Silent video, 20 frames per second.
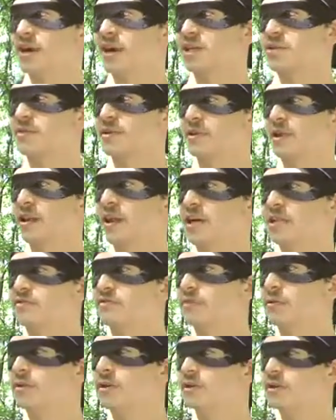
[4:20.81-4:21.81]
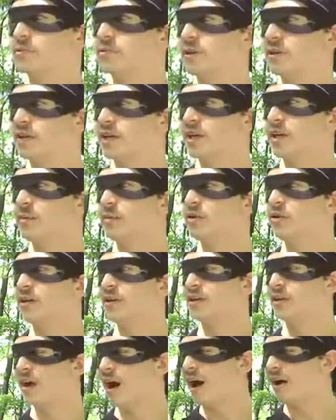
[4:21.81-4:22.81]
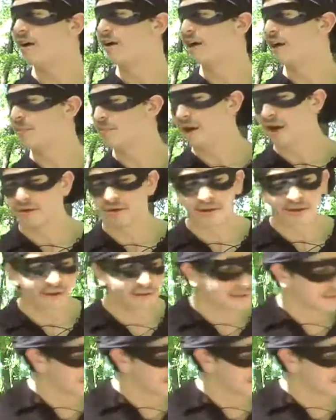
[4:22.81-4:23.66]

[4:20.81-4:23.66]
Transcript: I spent the last few years building an immunity to iocane powder.